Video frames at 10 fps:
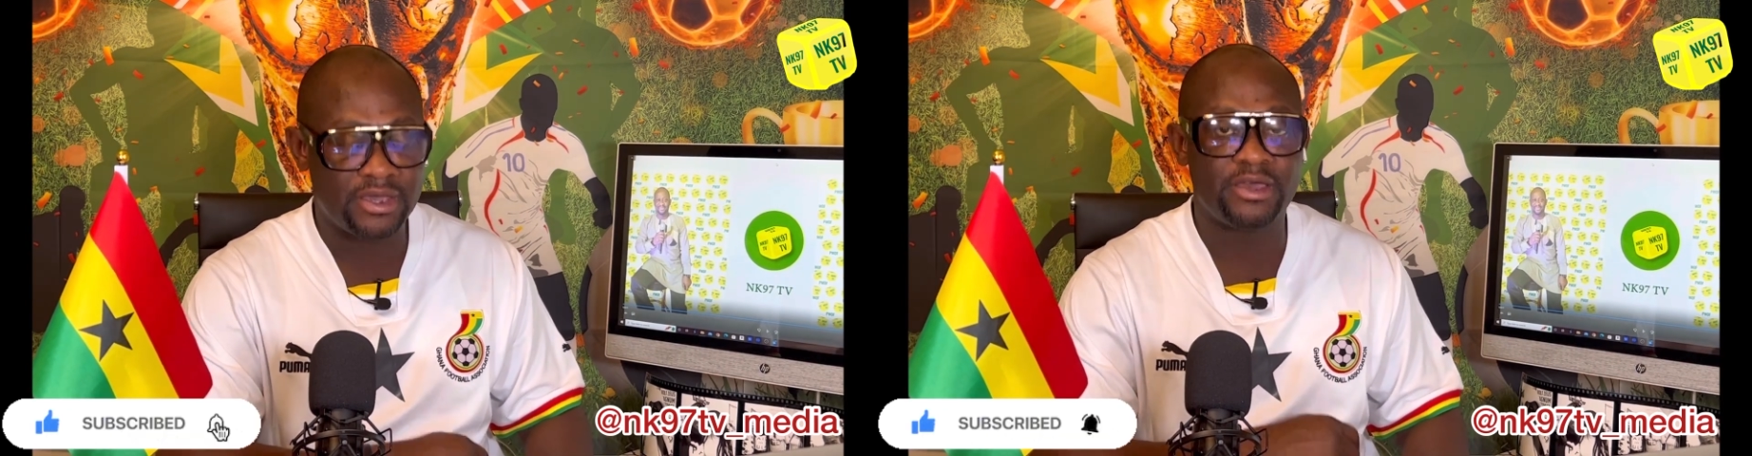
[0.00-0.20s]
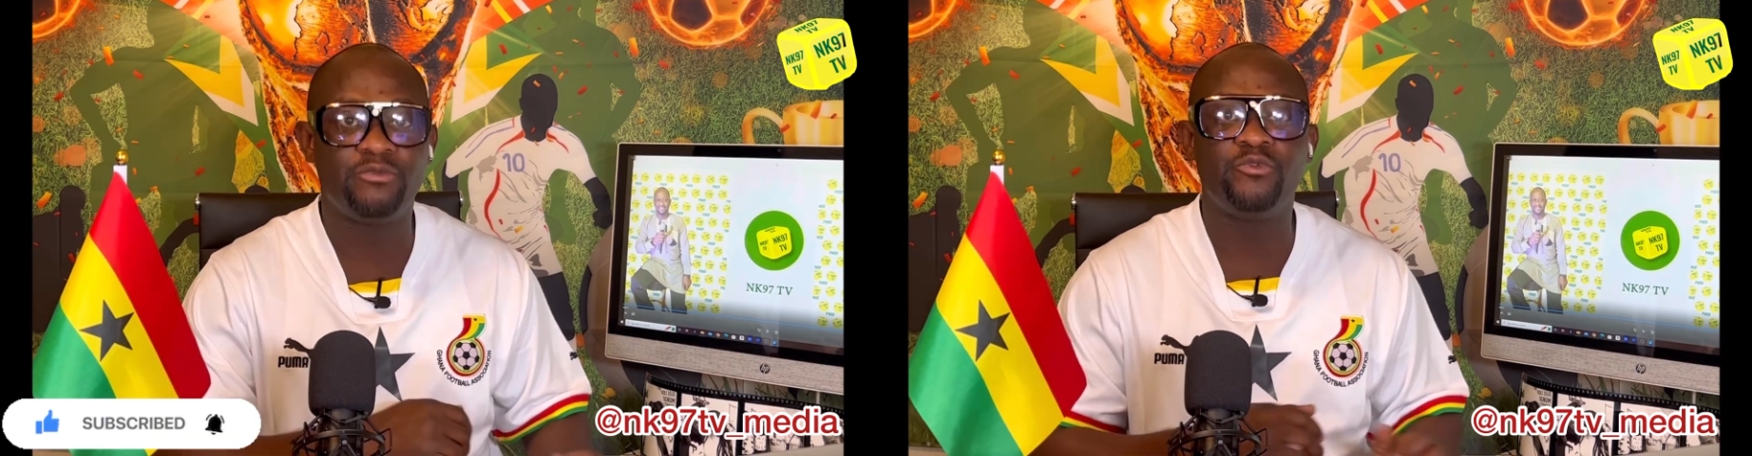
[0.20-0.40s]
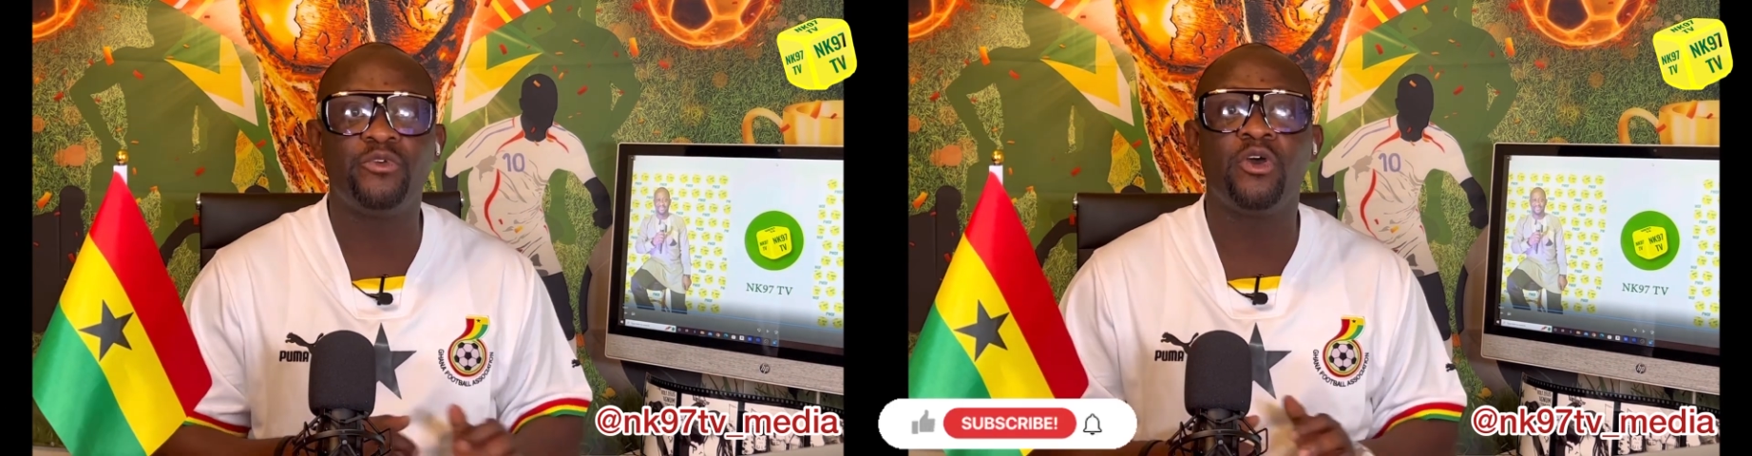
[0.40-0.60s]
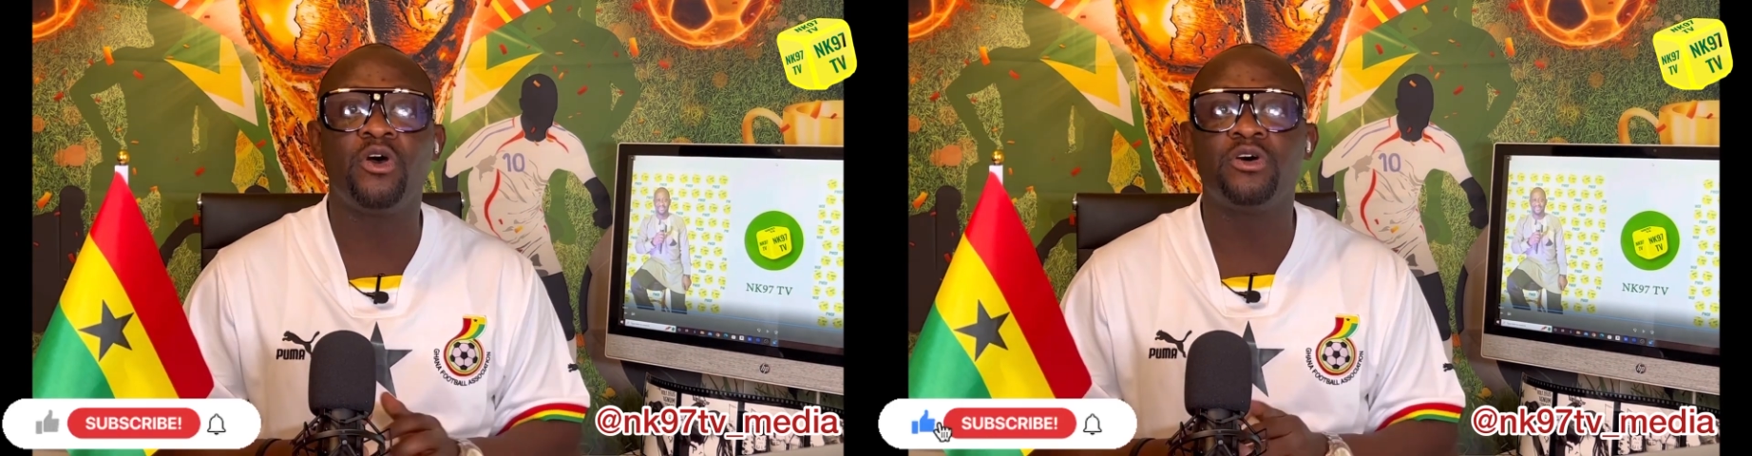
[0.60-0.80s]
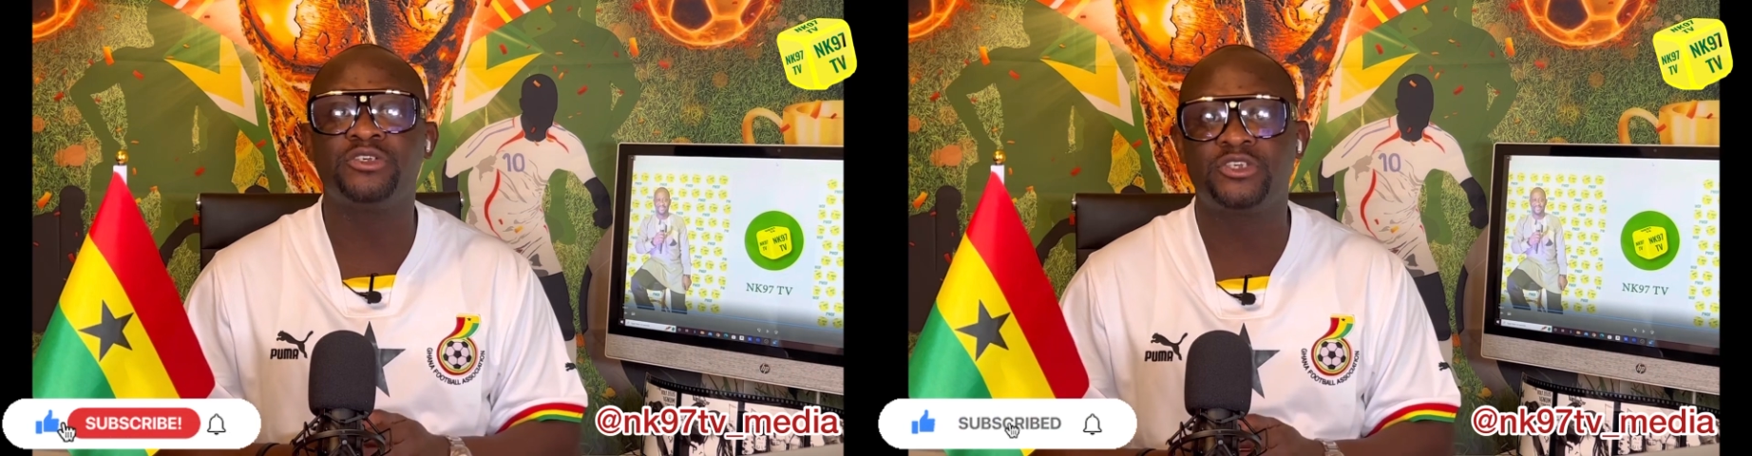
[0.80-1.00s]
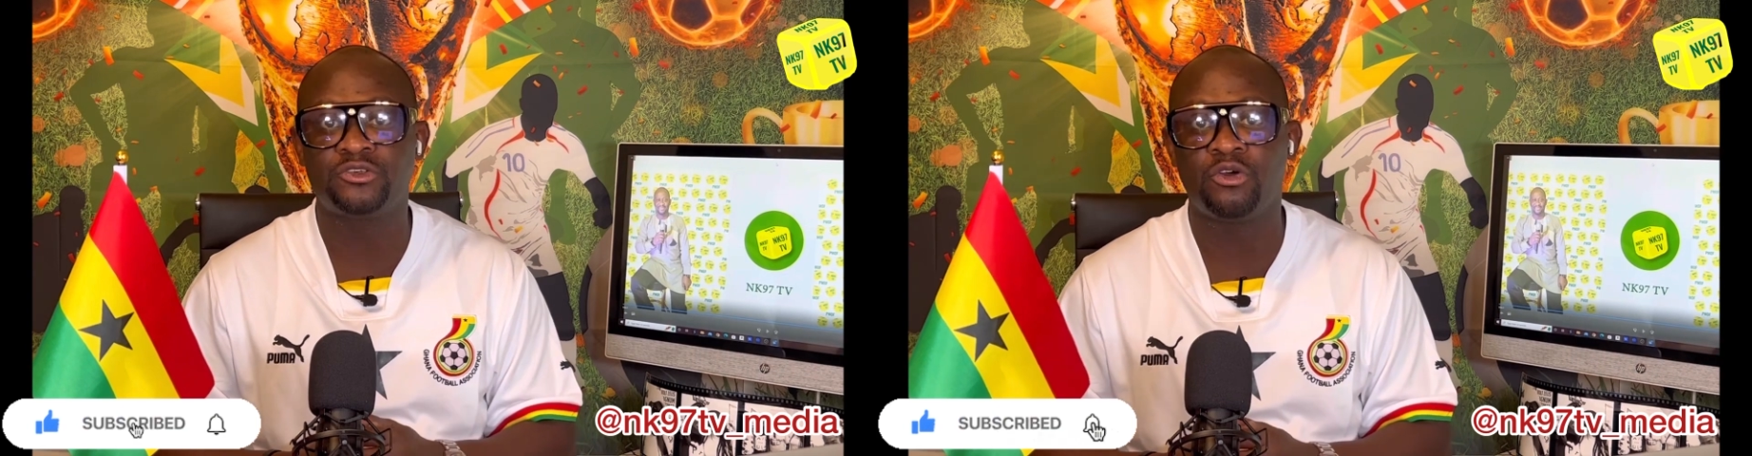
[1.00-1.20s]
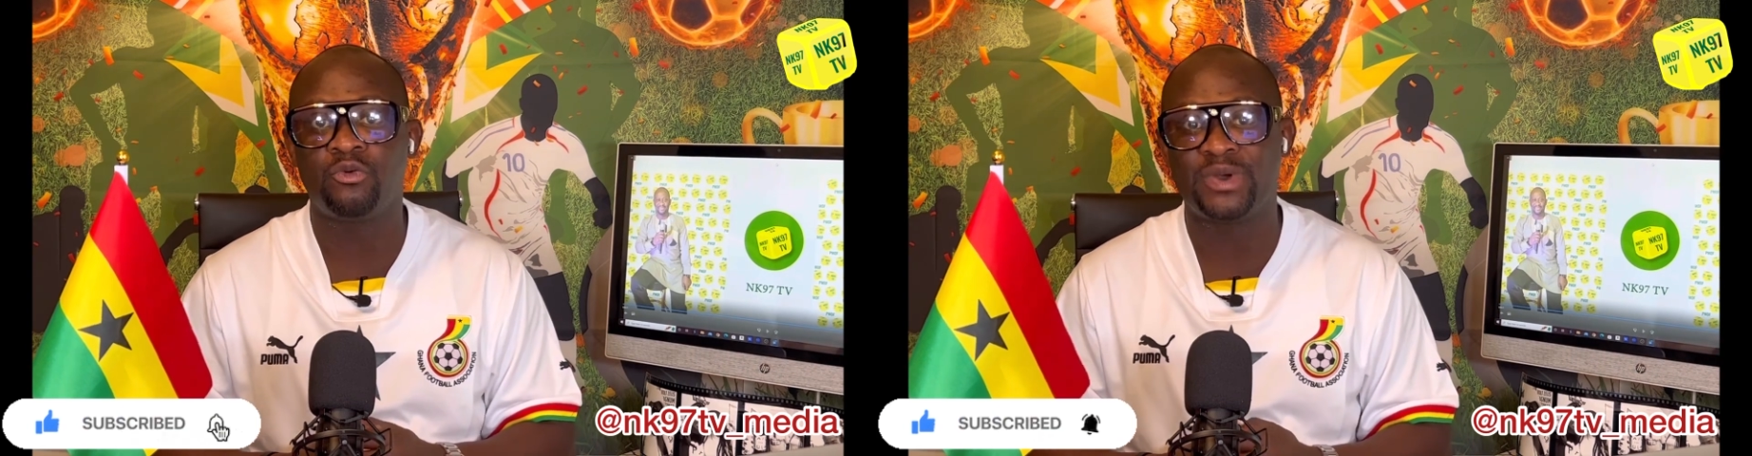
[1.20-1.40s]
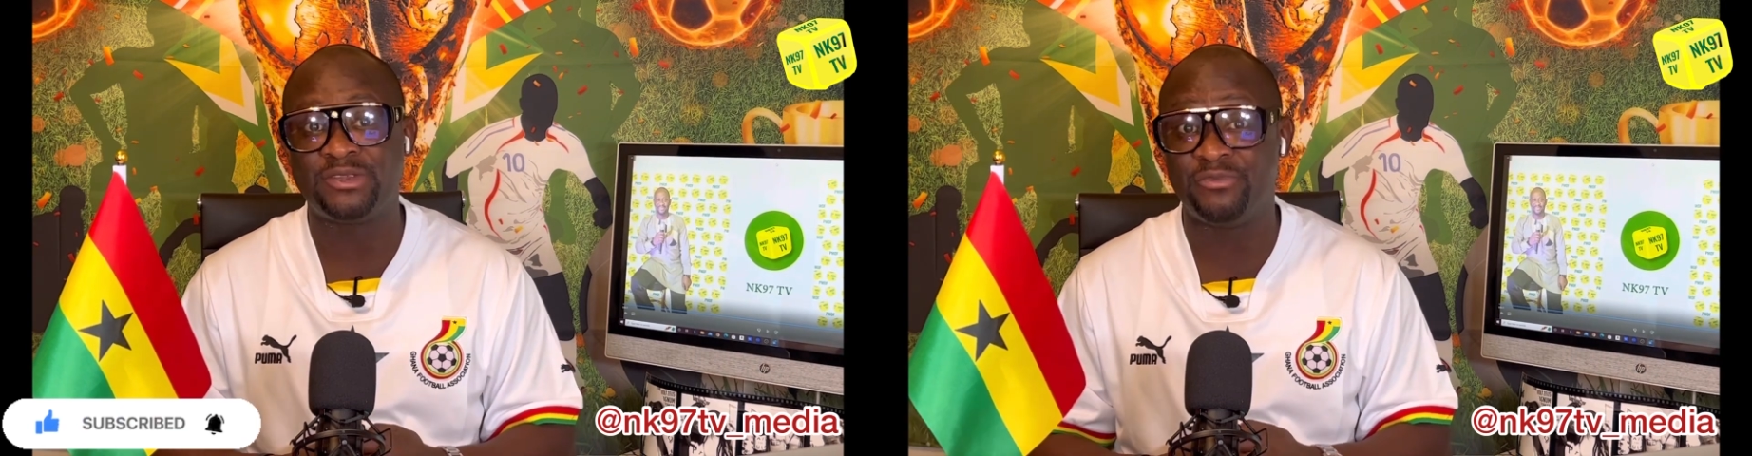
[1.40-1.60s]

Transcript: And we all saw what